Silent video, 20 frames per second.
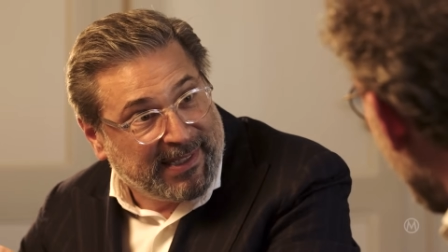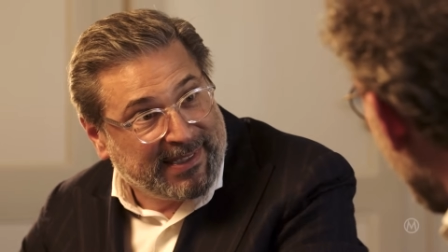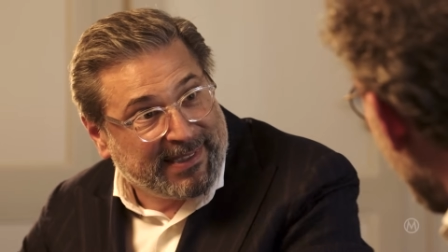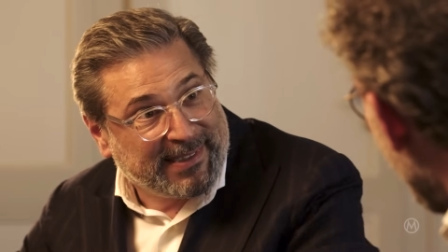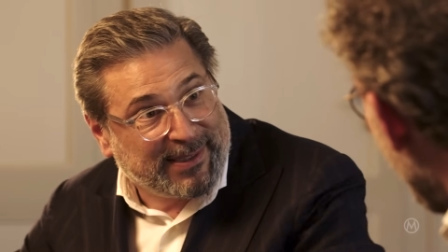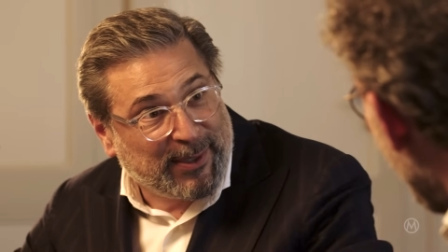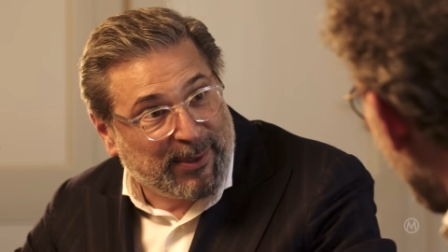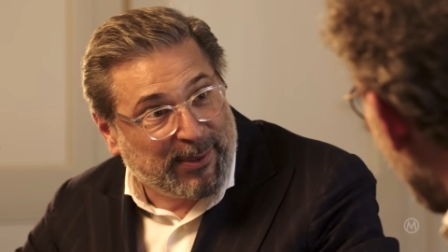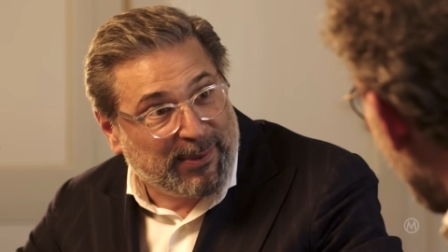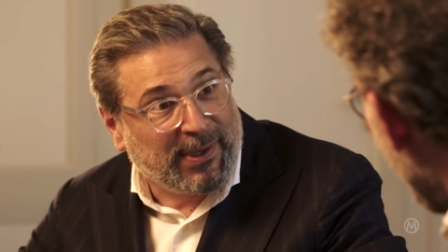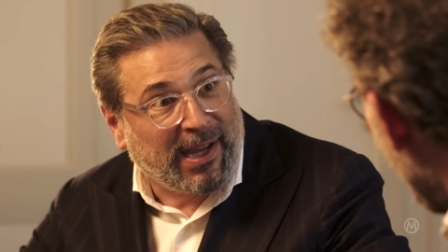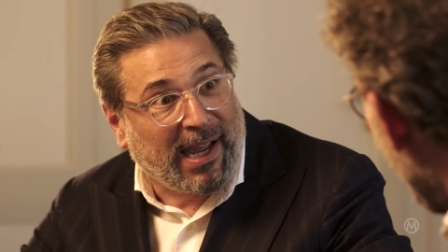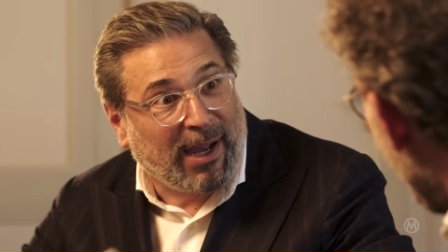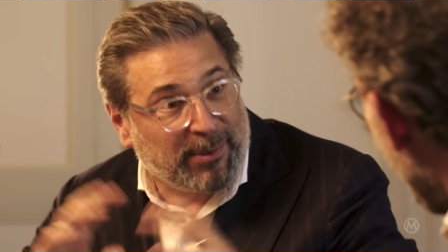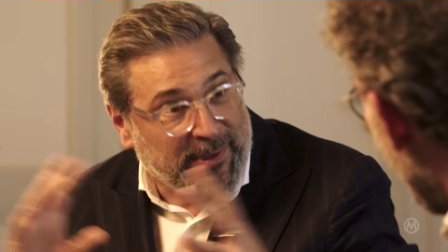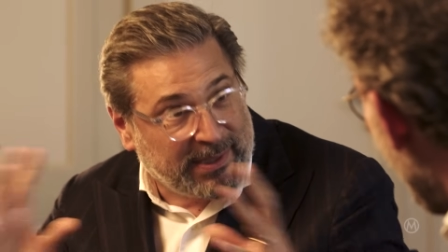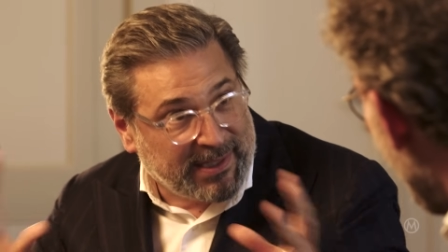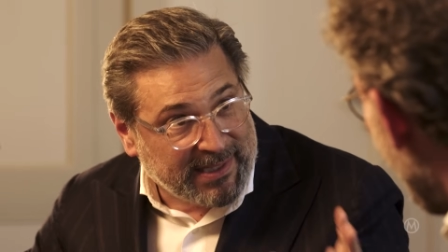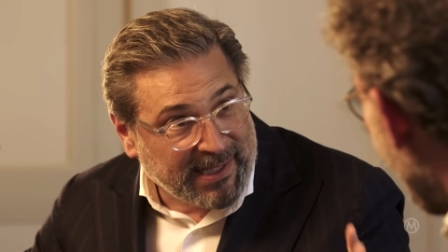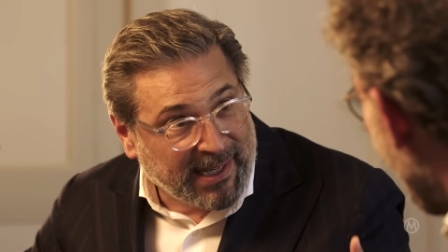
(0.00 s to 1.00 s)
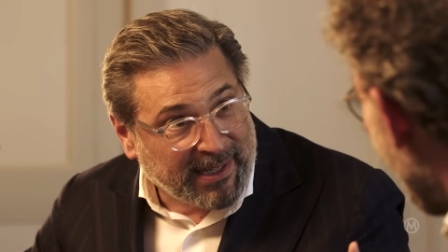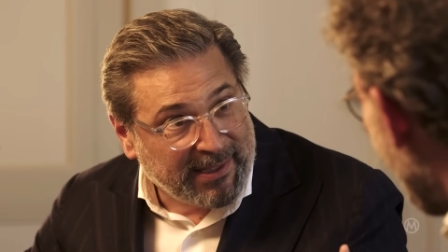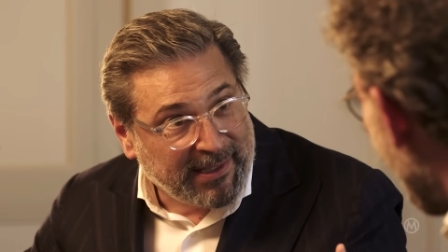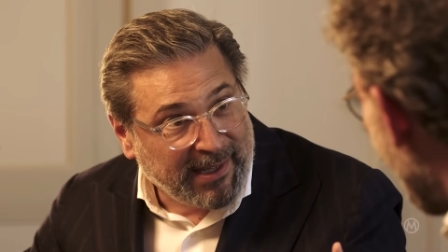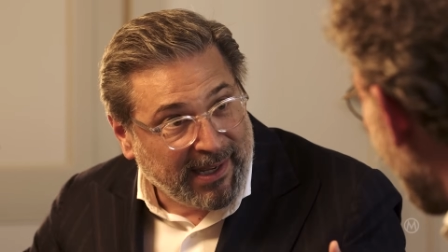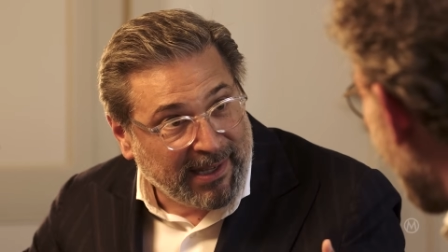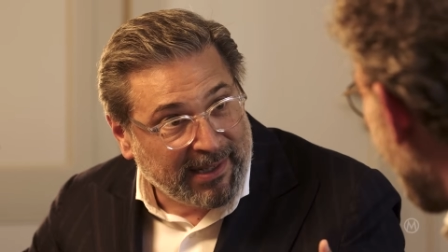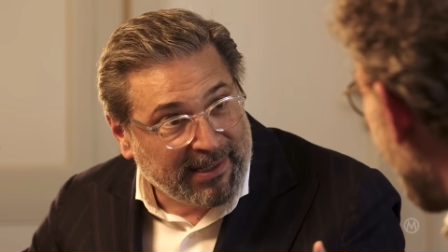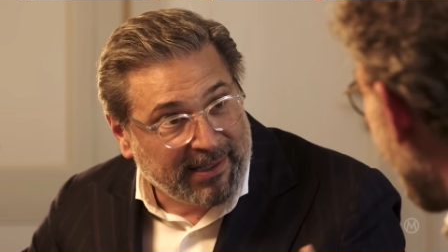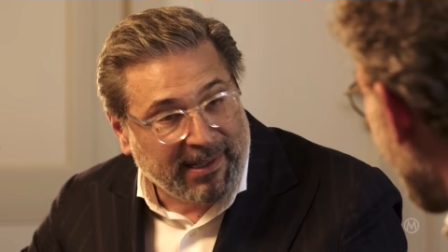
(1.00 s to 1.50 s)
So out the second
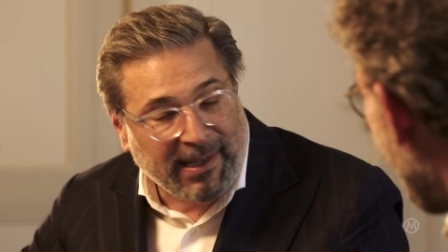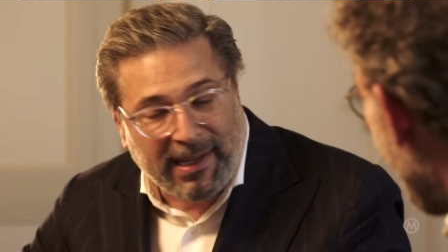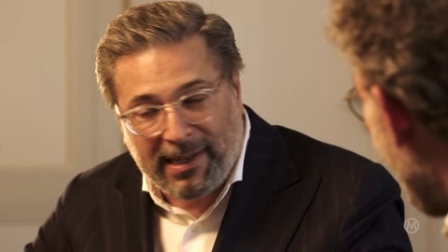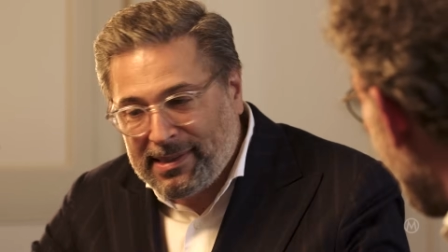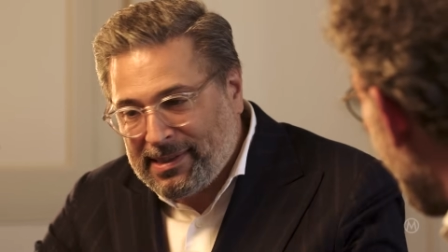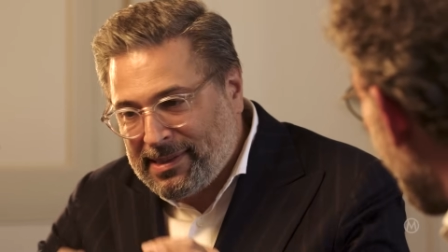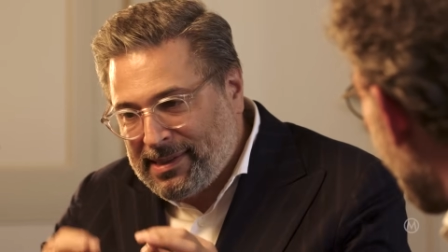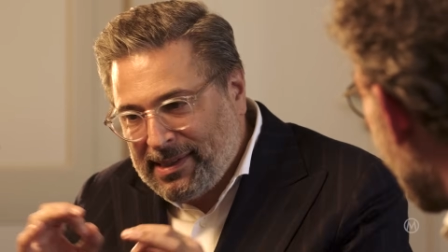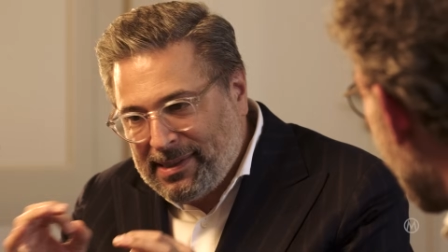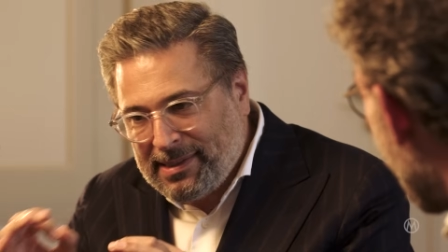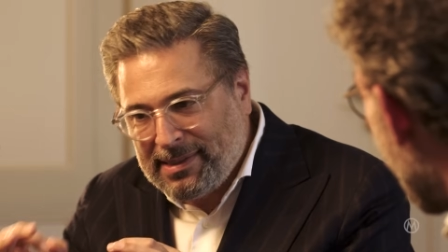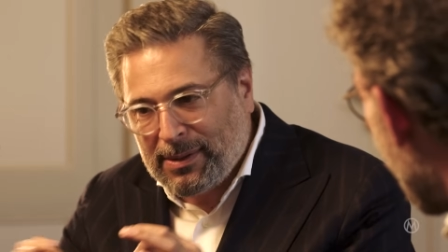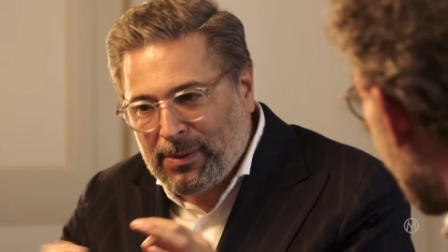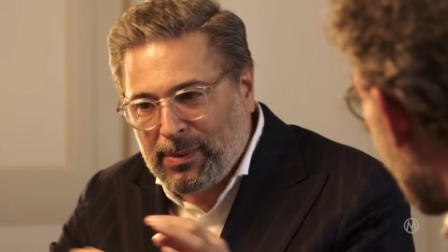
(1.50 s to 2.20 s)
hand. It's a